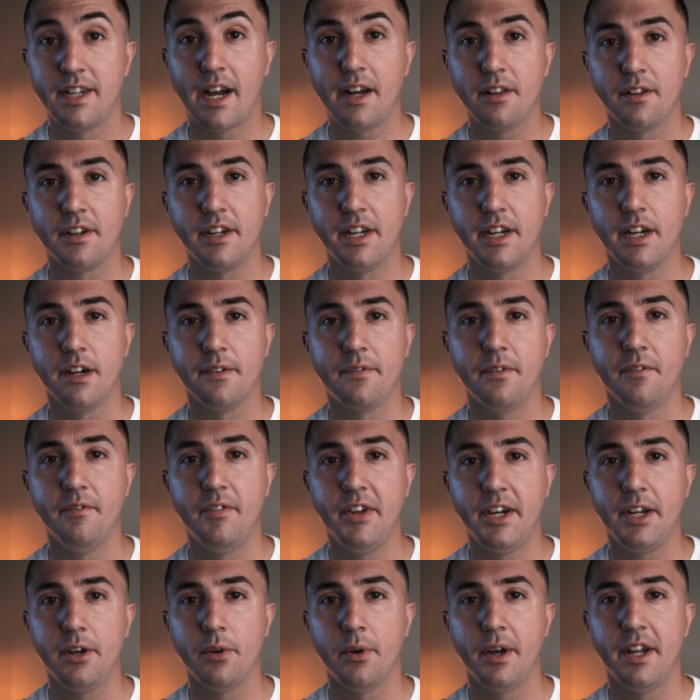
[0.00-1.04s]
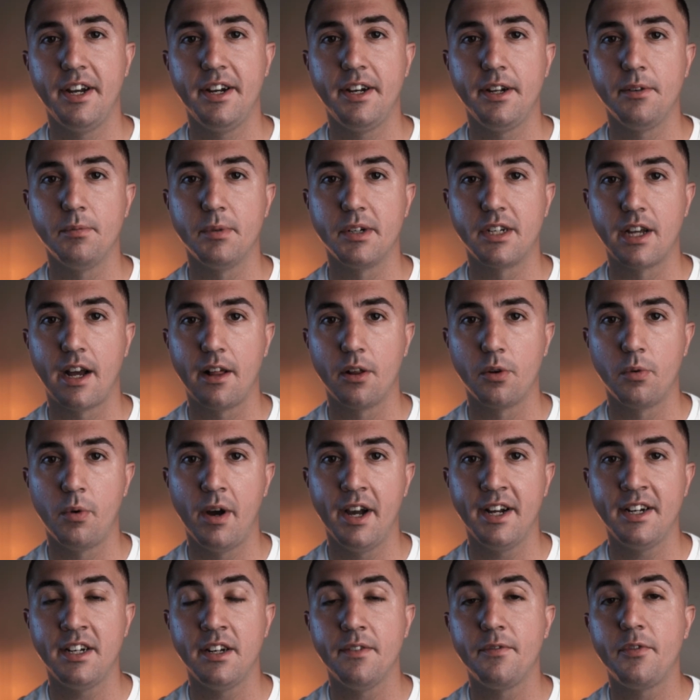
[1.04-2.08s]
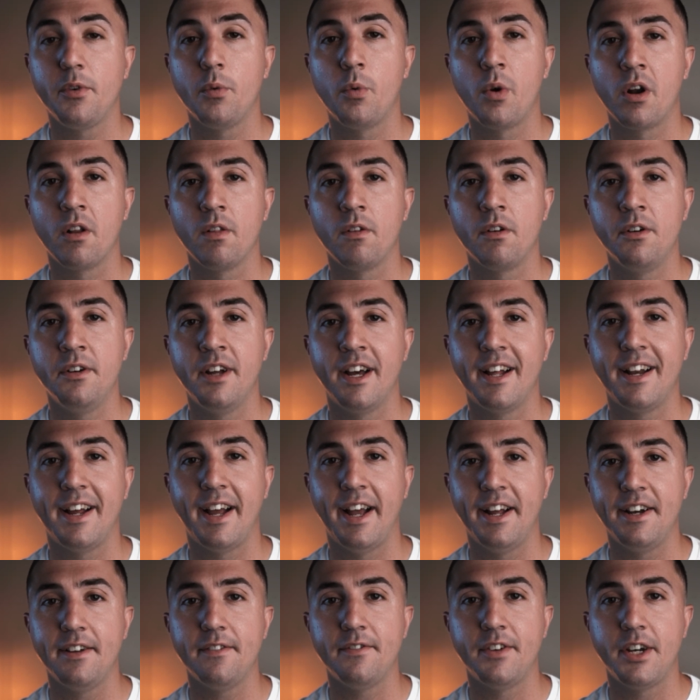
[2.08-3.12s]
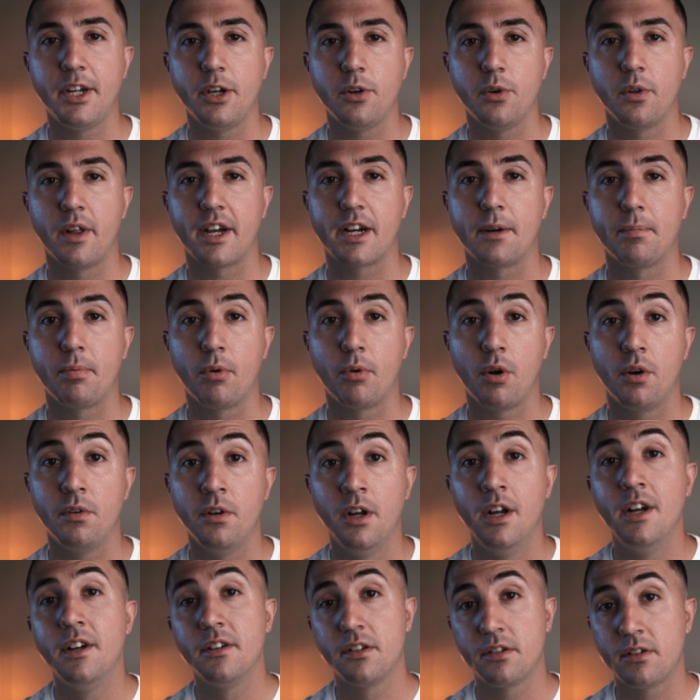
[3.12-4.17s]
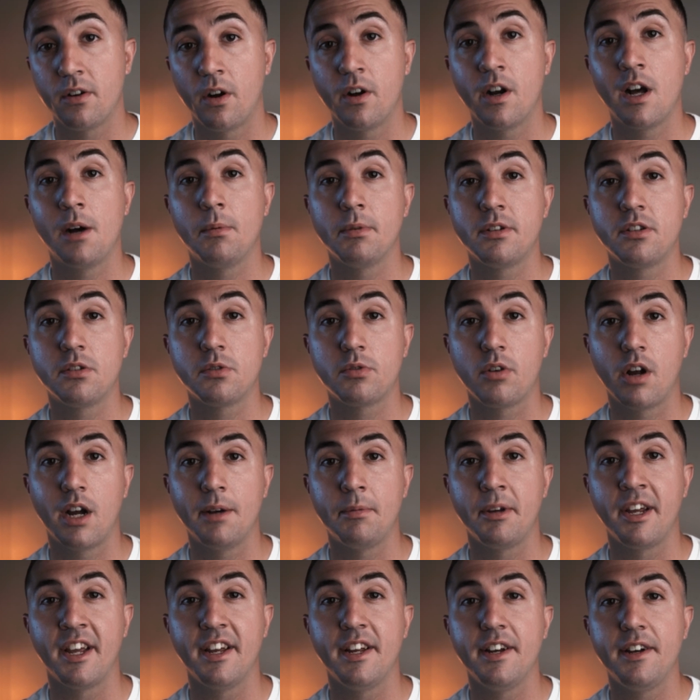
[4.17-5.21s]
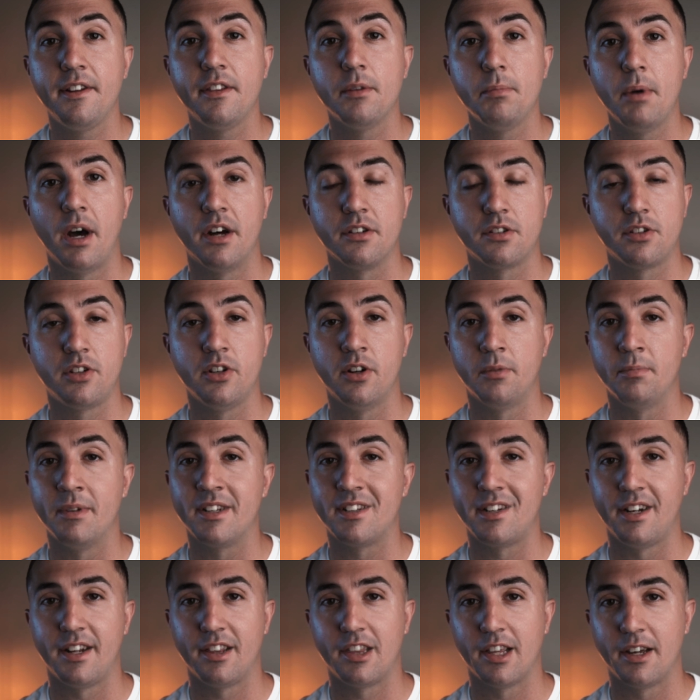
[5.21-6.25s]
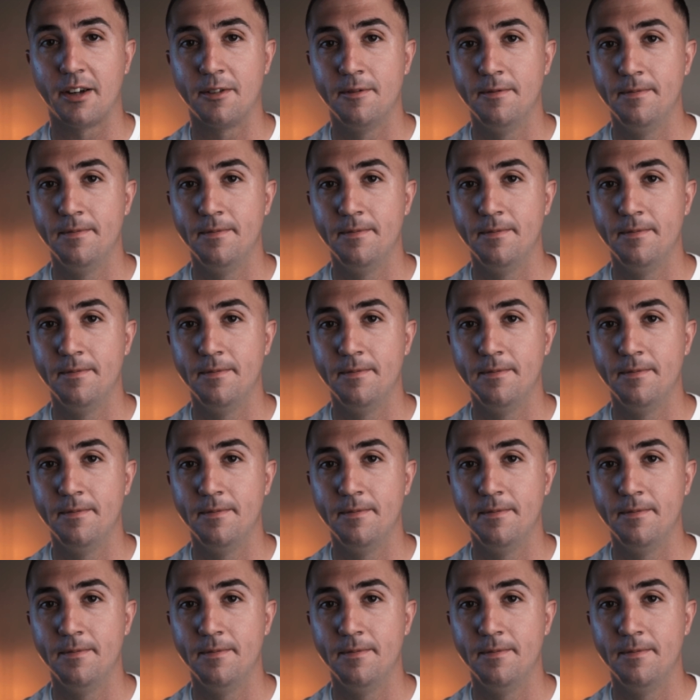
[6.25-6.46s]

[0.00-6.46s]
Tyler here from Video Editing with Tyler White, and if you wanna learn how to edit video like a pro, start now by subscribing and hitting the bell so you don't miss anything.